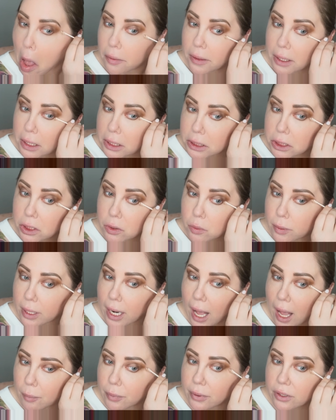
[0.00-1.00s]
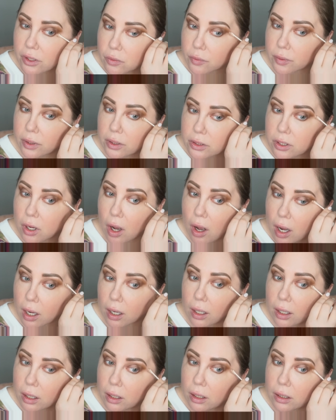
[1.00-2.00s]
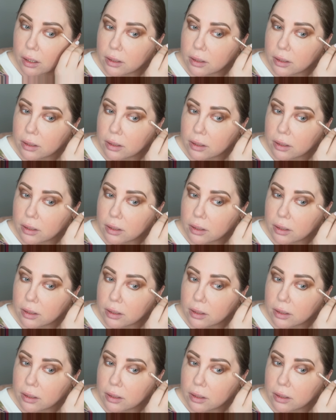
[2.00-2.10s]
This is what happens, real talk.